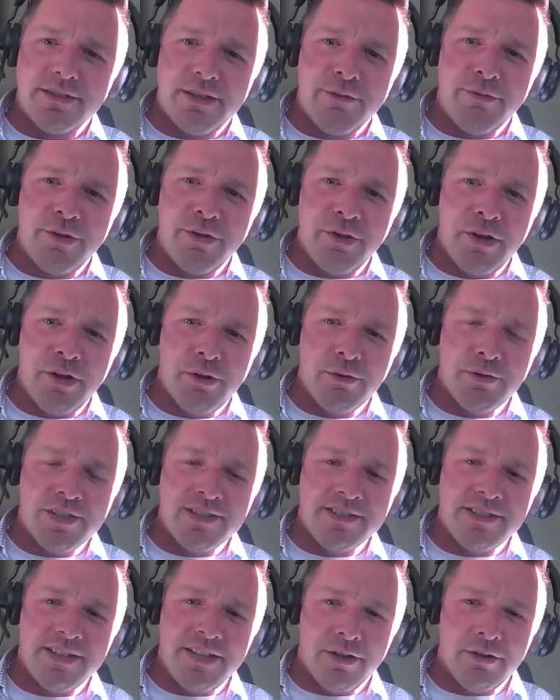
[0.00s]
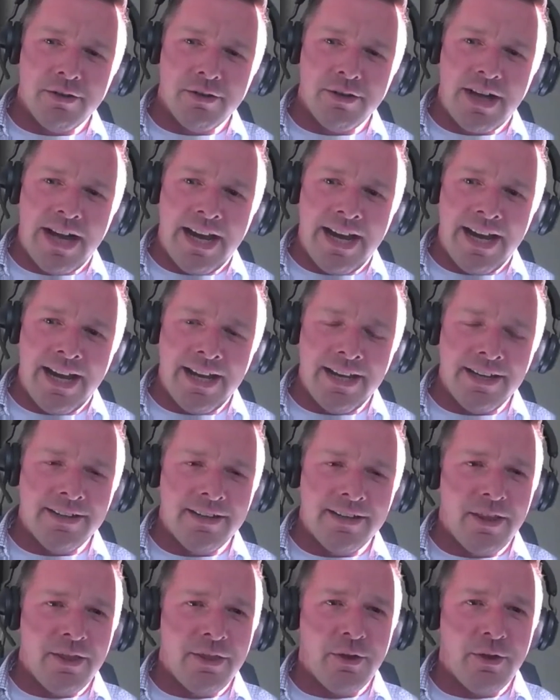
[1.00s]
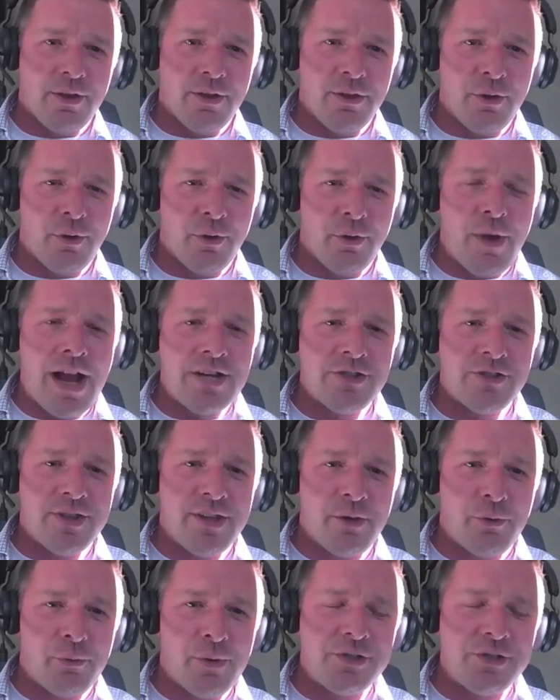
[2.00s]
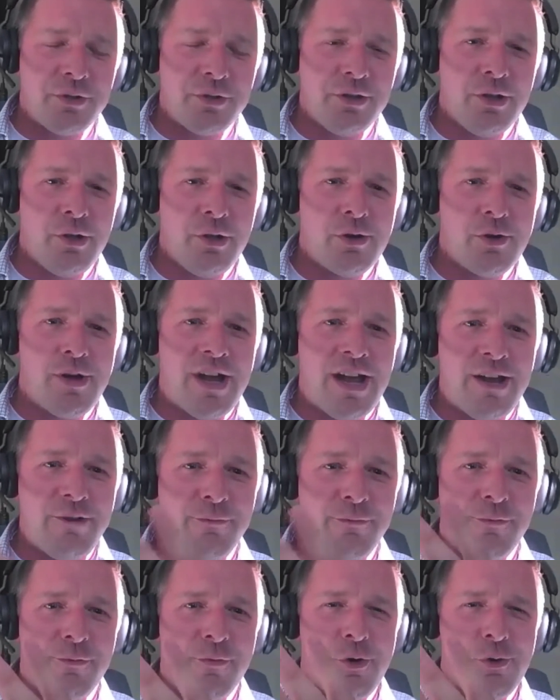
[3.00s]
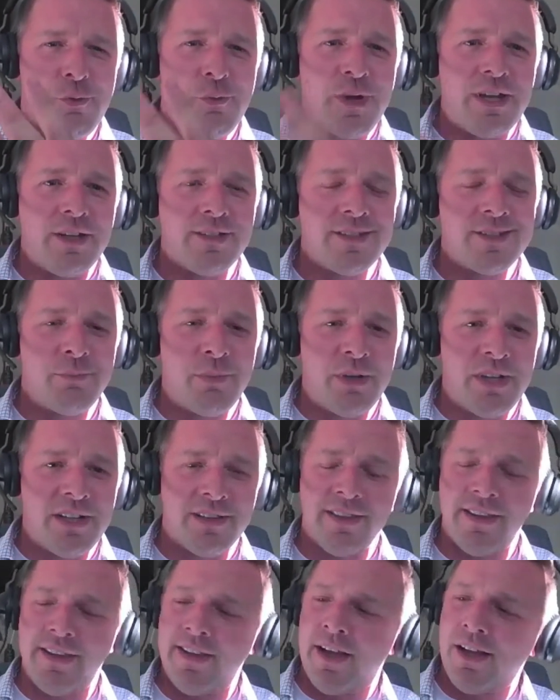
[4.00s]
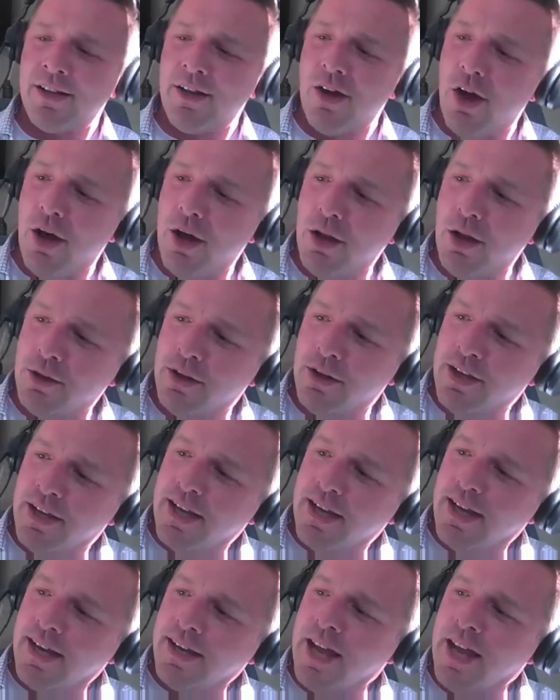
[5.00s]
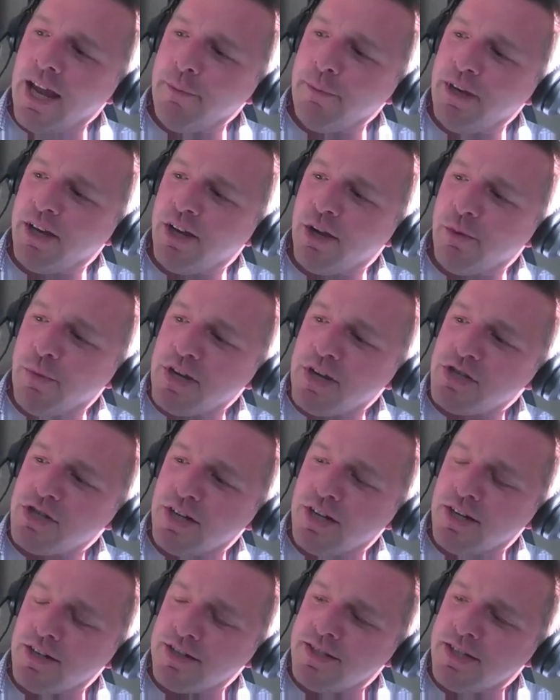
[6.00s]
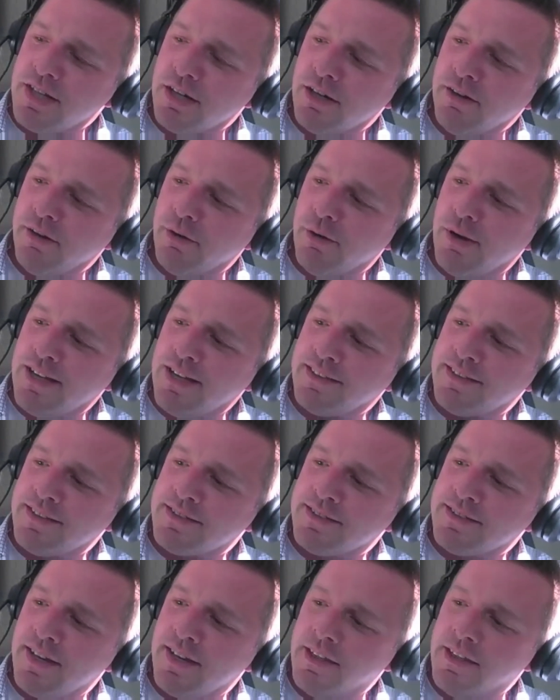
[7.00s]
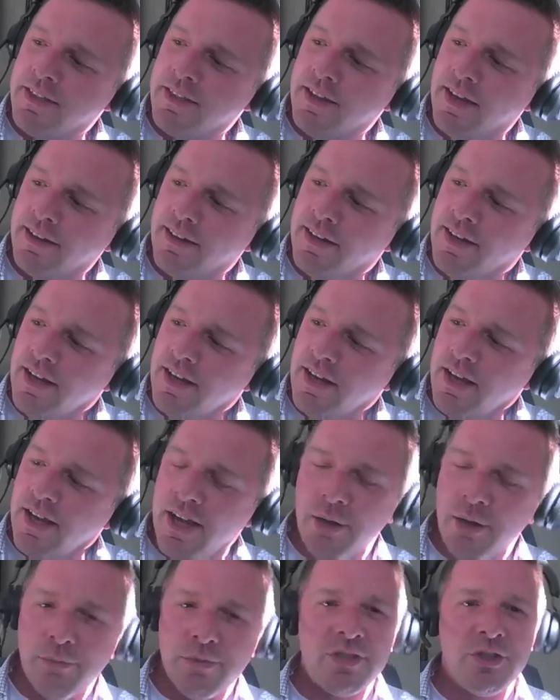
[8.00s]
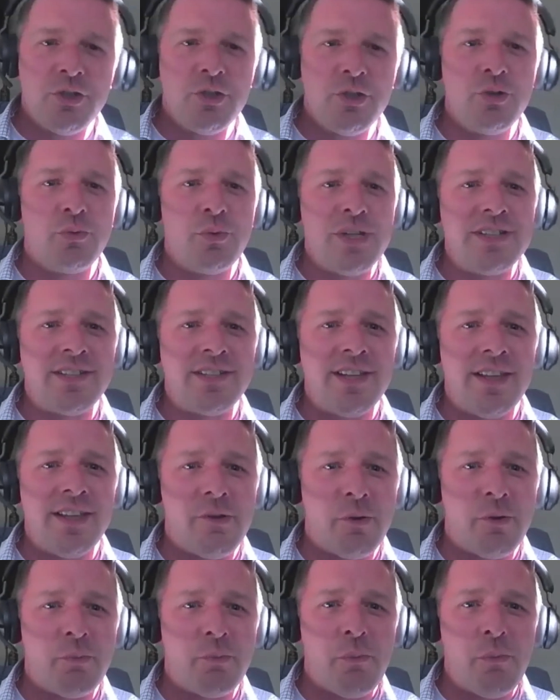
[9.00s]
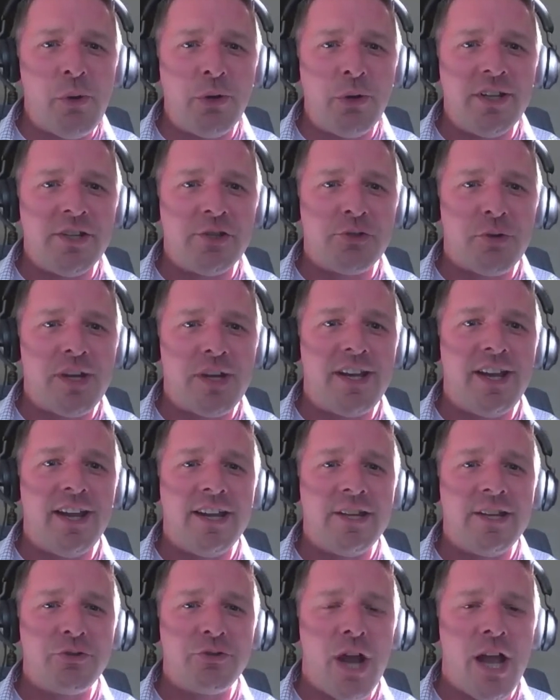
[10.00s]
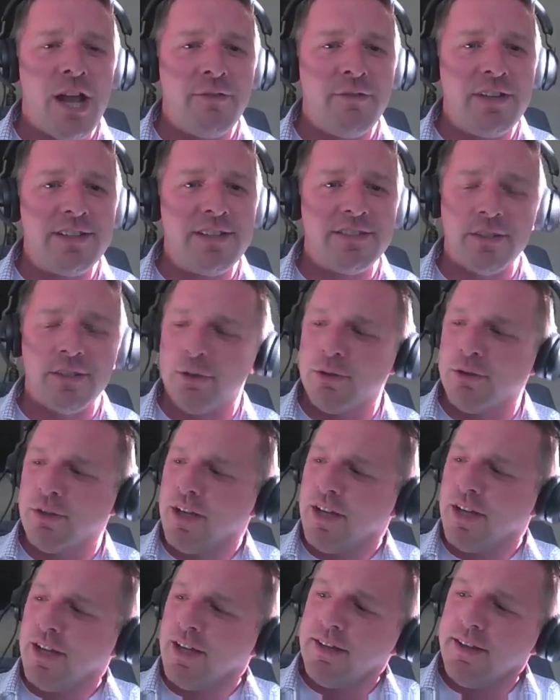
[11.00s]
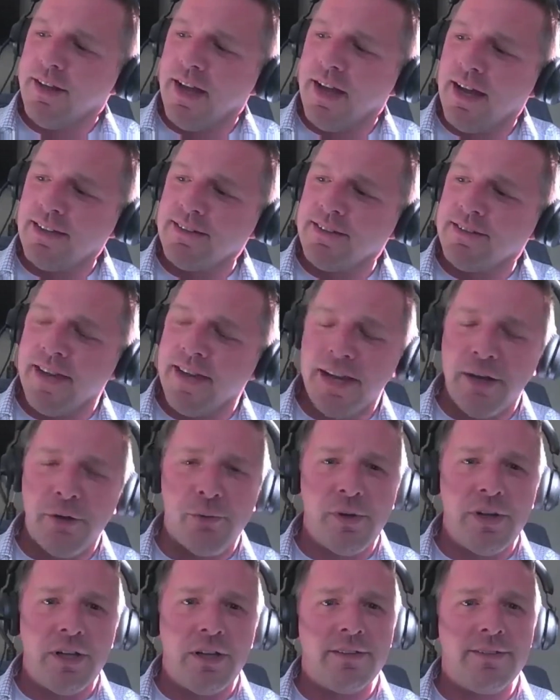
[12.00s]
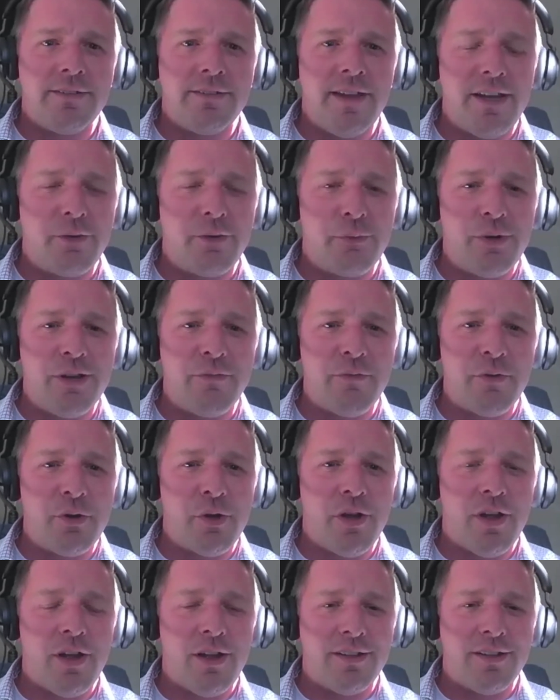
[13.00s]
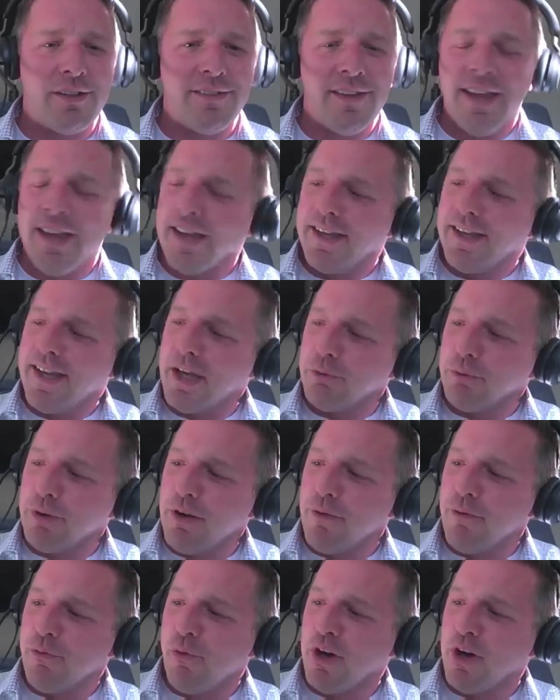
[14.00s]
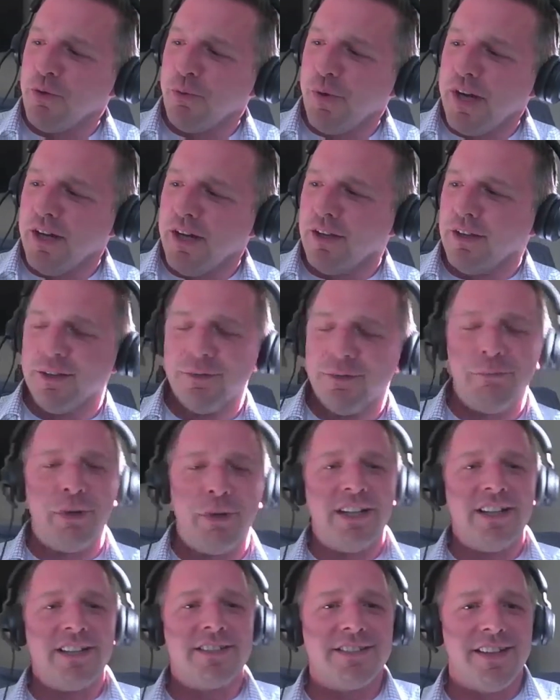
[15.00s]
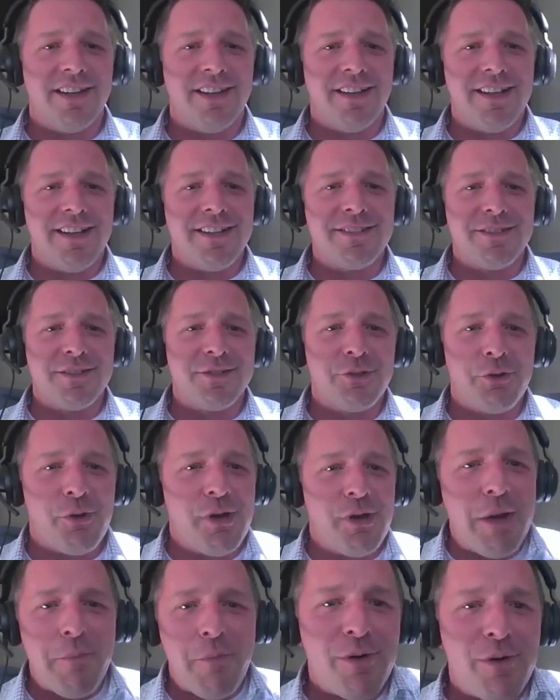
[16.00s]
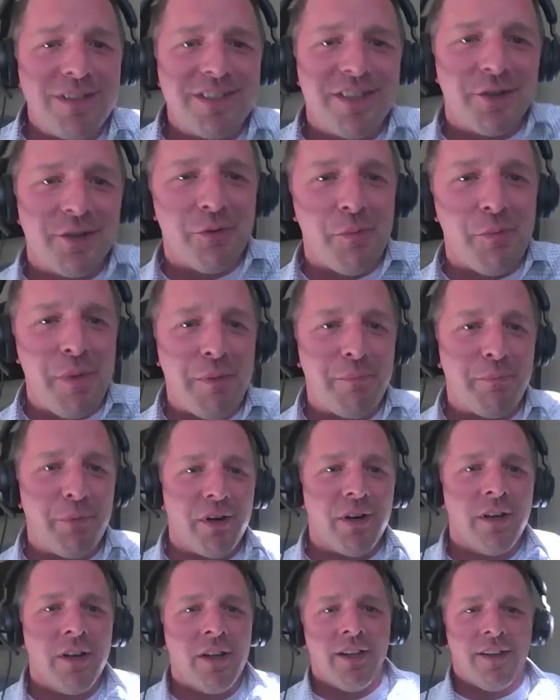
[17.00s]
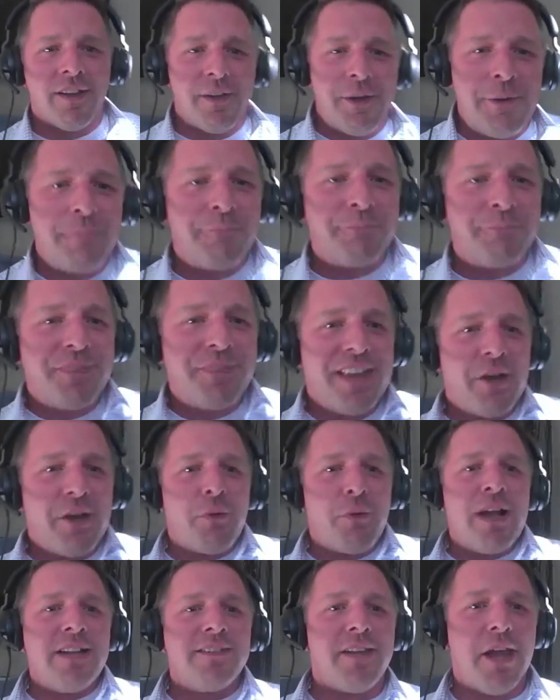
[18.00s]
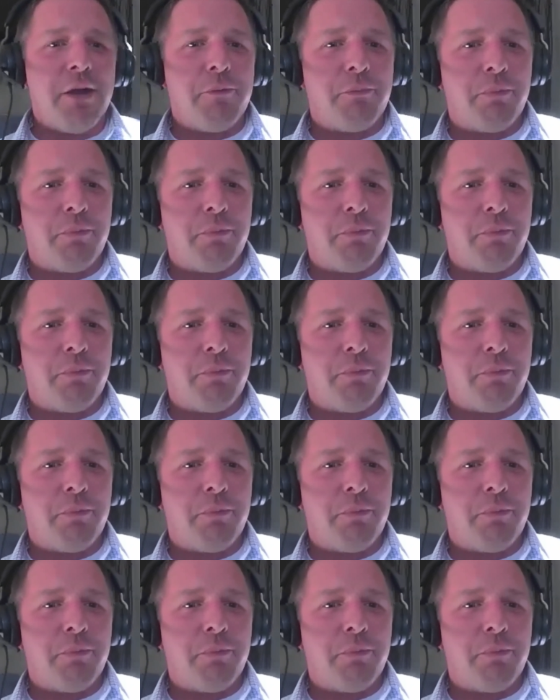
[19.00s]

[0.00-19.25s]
if you notice here, and the original logo had 4 wheels, but the Alcohol and Gaming Commission in Ontario had decided that it was too risky. They were promoting drinking and driving, so they had to get rid of 1 wheel. But it's a story I'm always going to remember. Red tape.